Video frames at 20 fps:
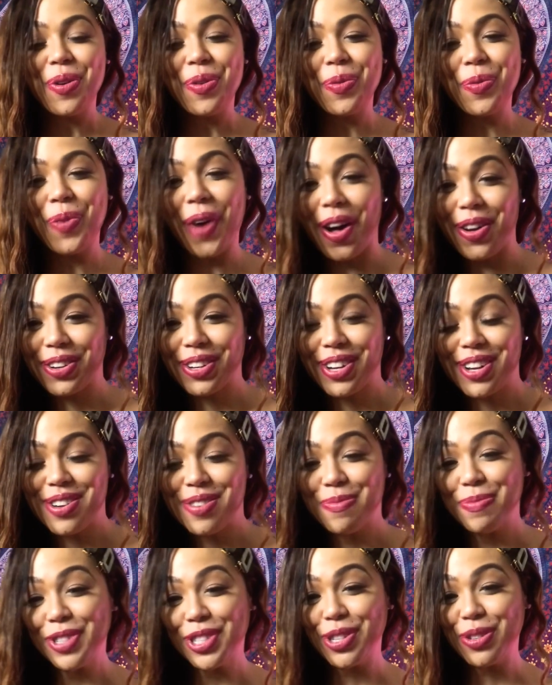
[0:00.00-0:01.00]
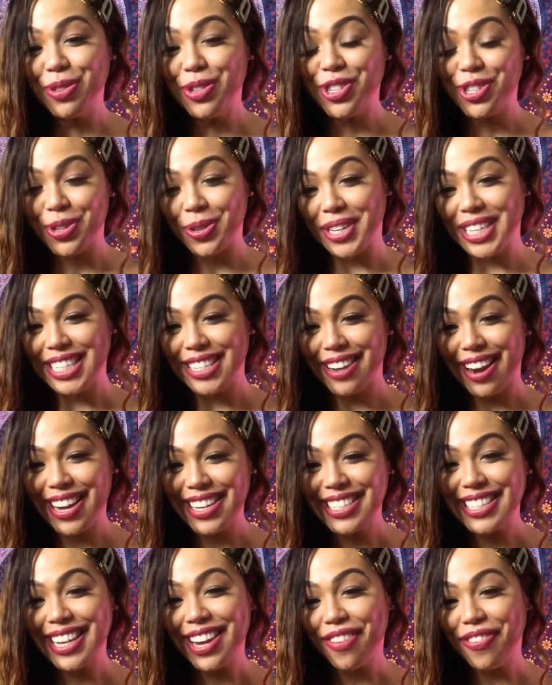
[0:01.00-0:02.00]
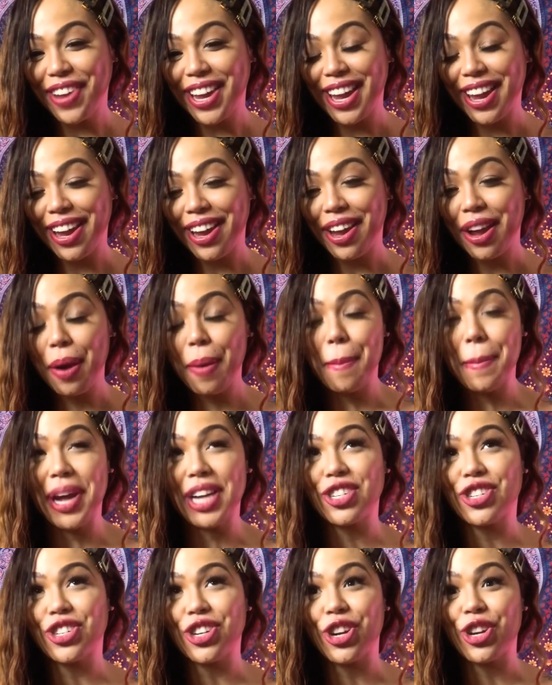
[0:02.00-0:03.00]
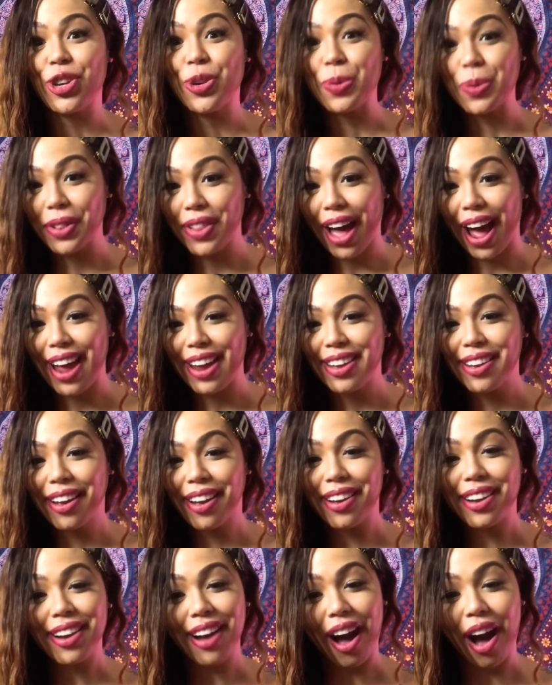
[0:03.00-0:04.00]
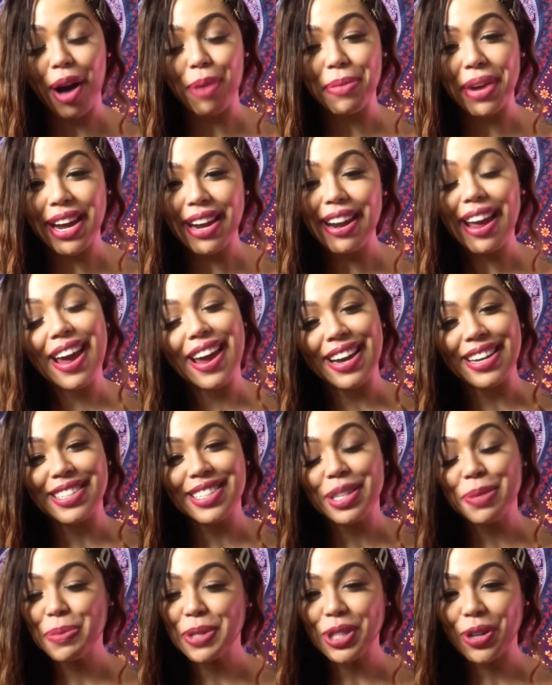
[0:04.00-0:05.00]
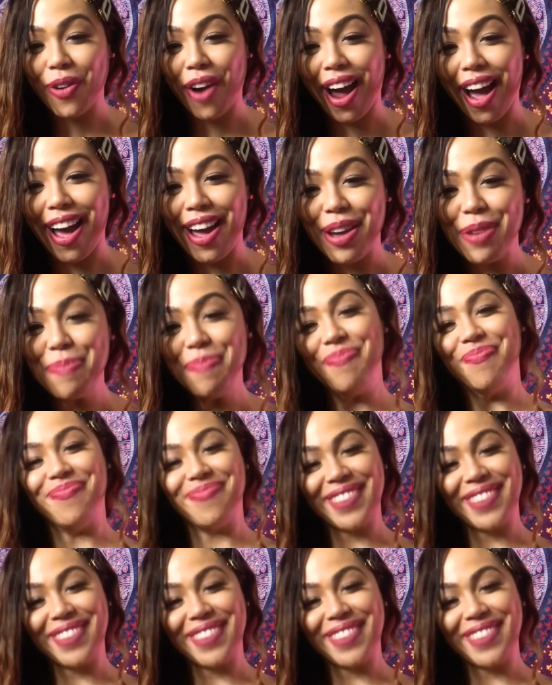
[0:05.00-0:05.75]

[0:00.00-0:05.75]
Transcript: welcome to Judi J TV. Make sure you like, comment, and subscribe.